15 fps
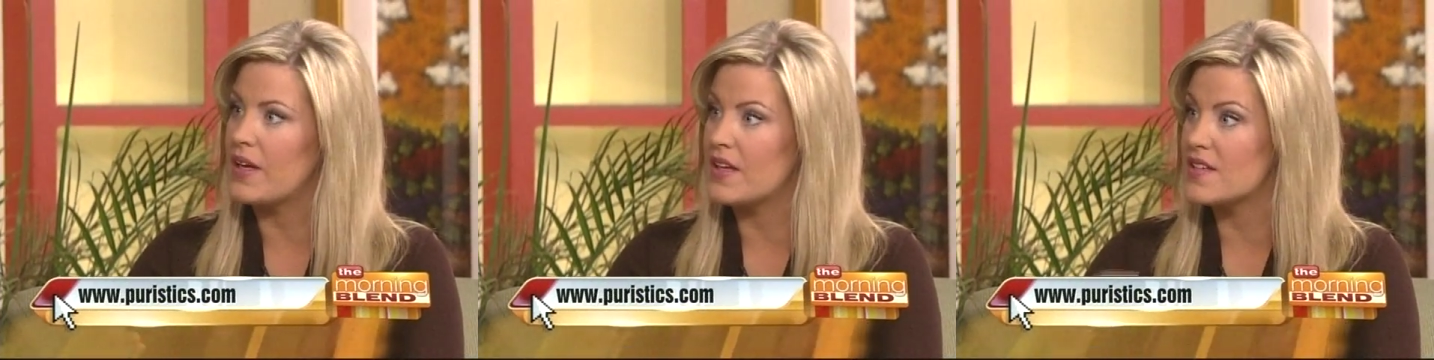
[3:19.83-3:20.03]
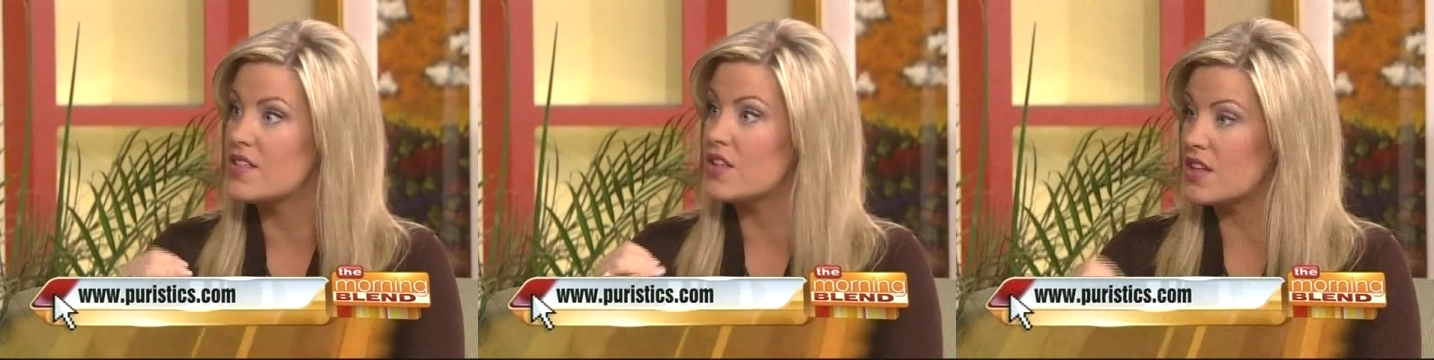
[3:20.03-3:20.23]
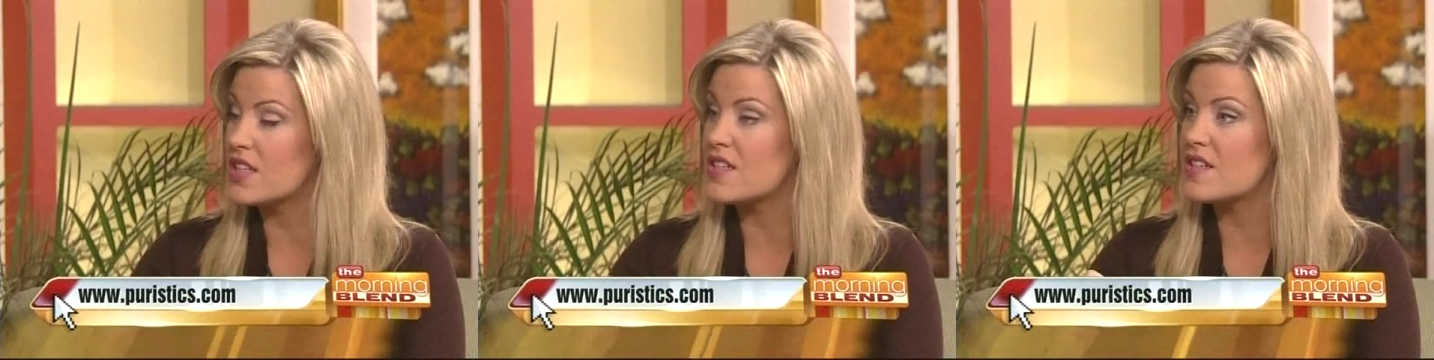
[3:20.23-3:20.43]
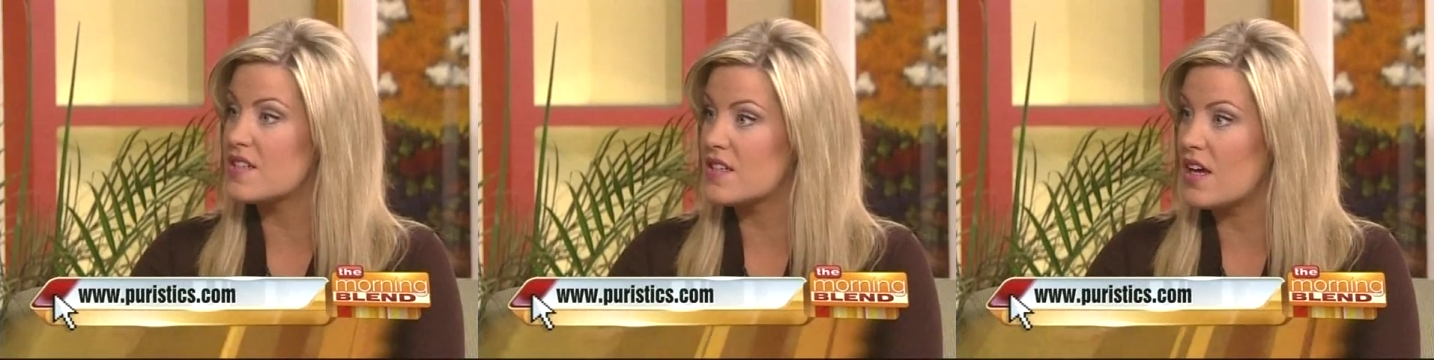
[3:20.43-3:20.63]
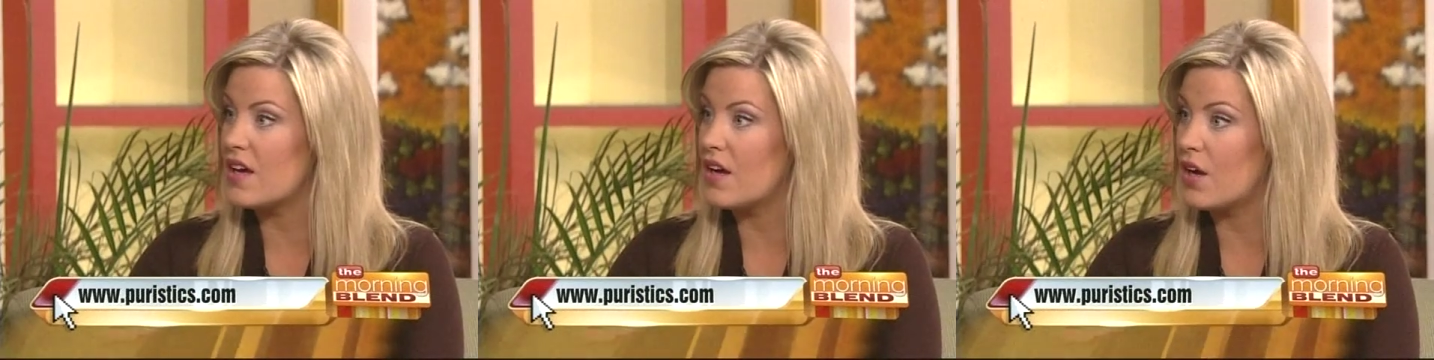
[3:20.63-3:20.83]
Because this
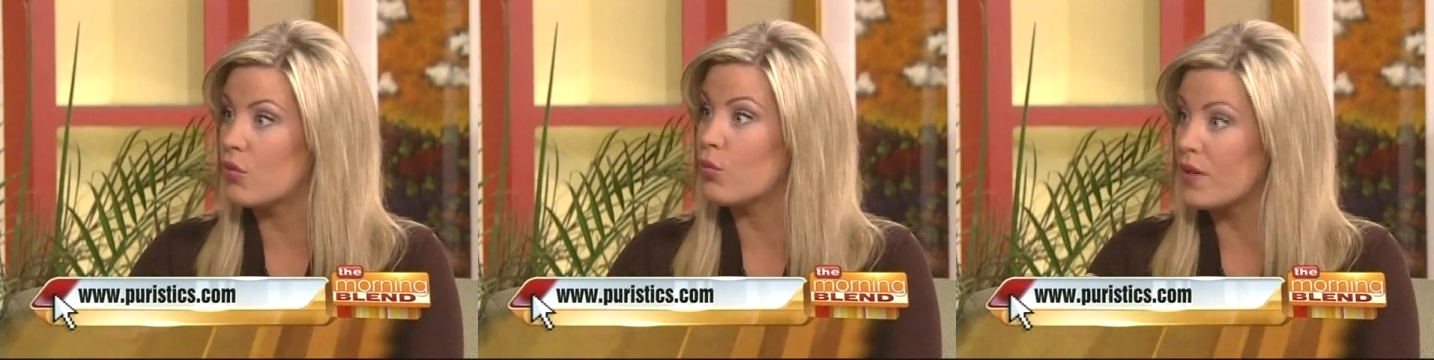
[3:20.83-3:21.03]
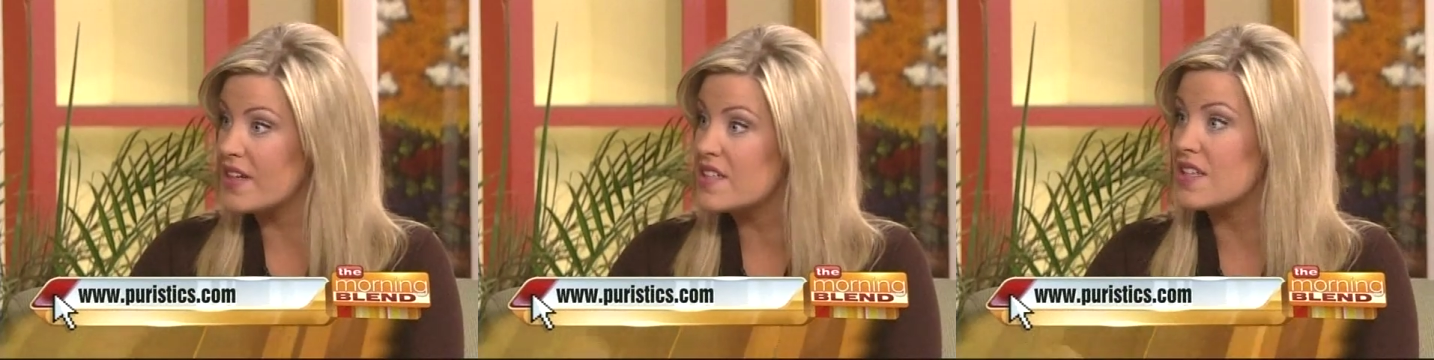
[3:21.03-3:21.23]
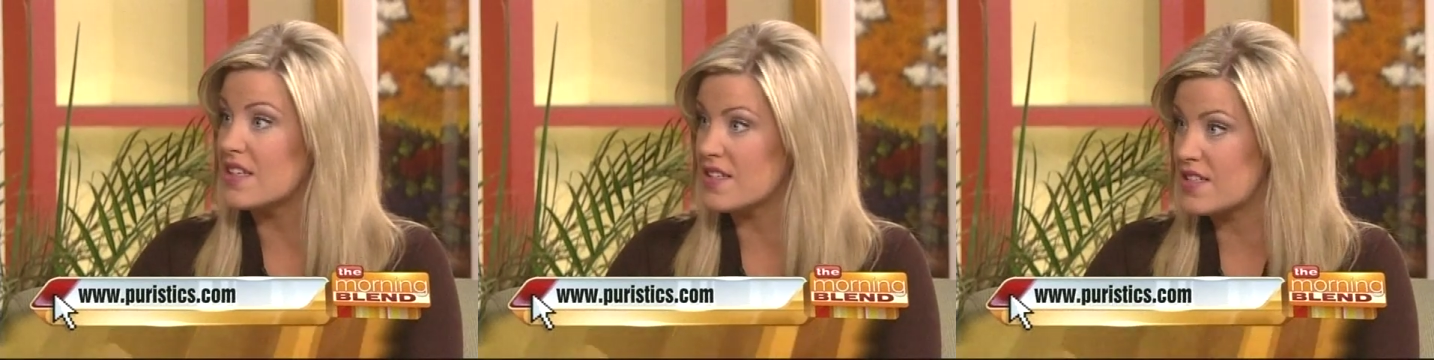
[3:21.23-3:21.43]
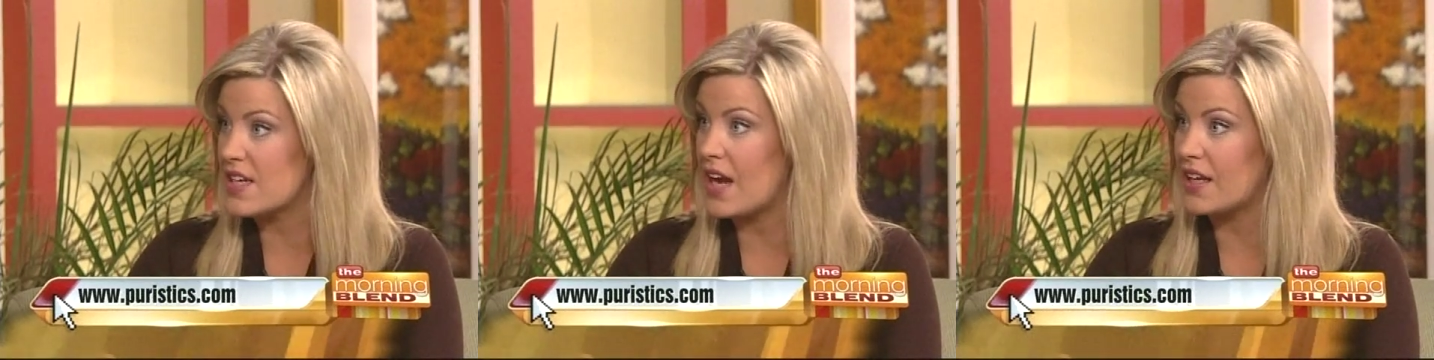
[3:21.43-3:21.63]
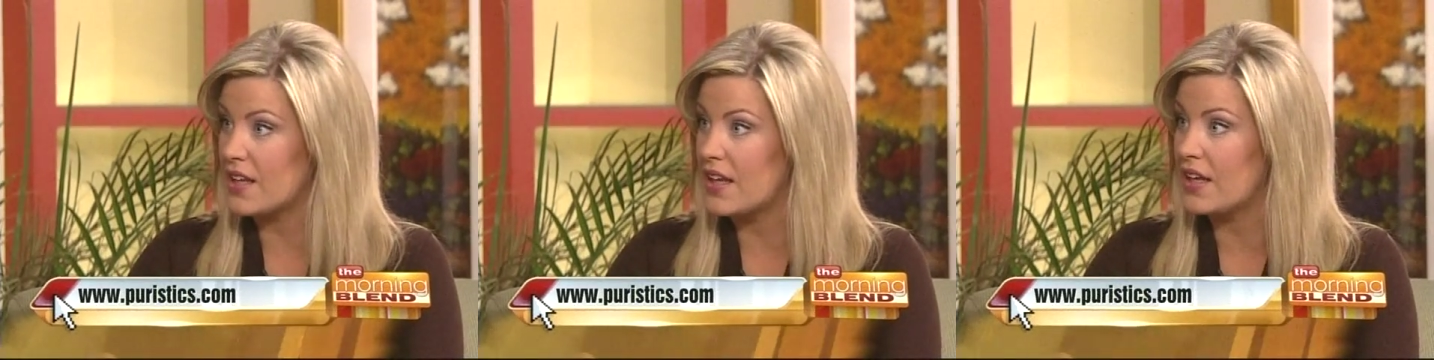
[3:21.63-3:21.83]
is a recent
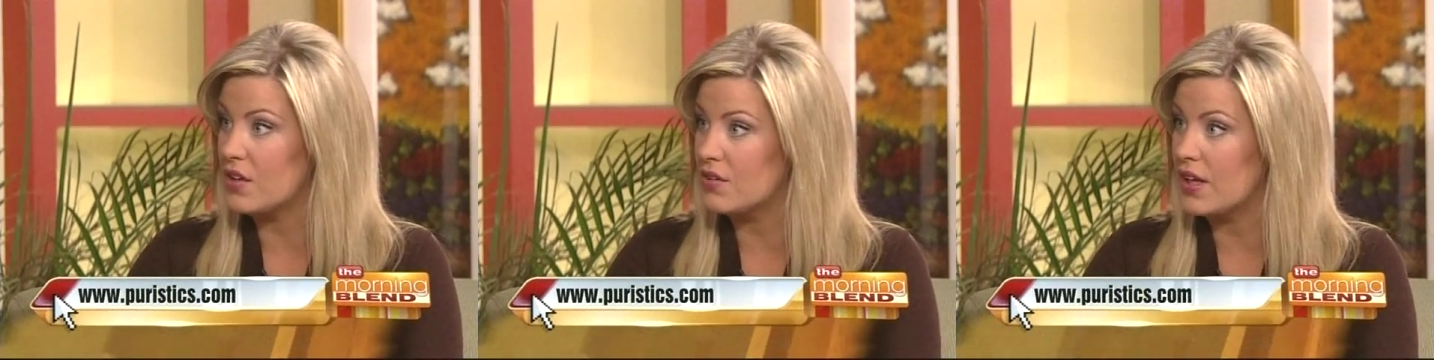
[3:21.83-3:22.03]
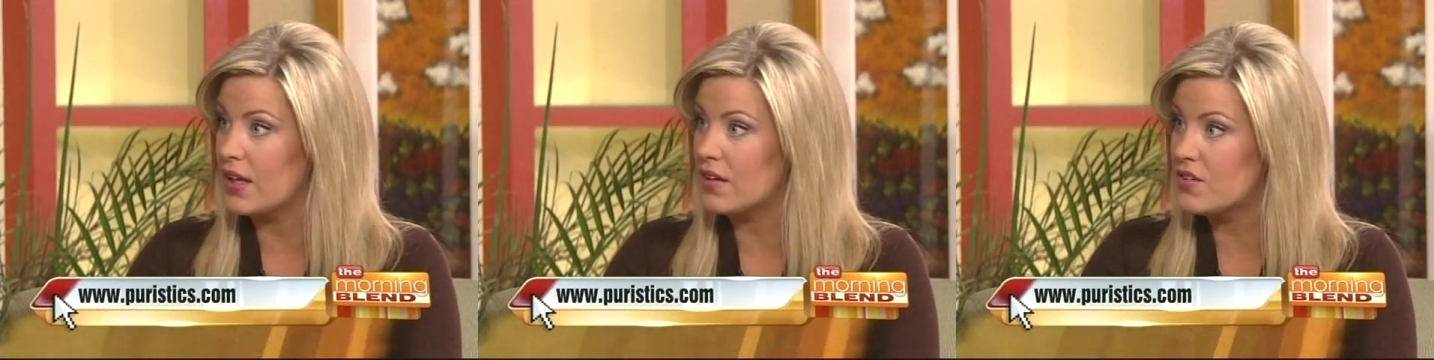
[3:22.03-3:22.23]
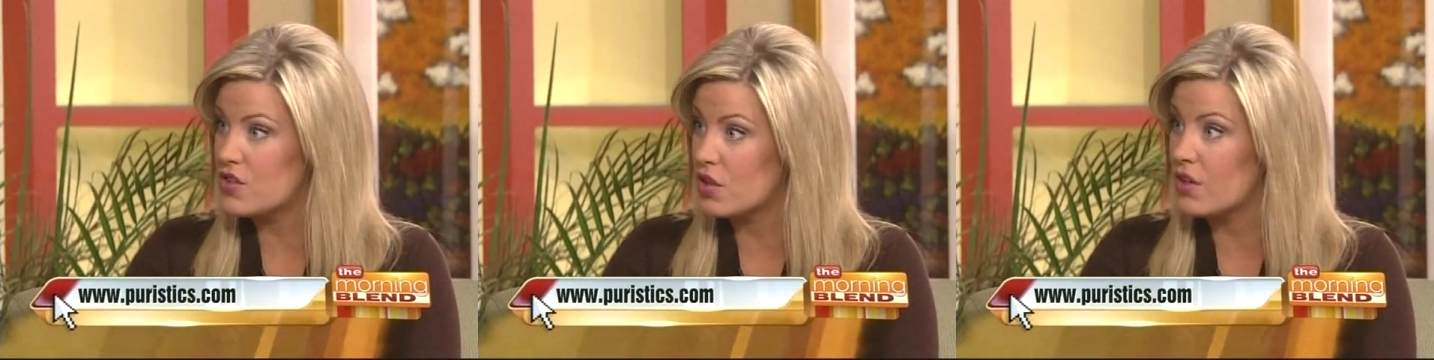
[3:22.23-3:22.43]
study that you did.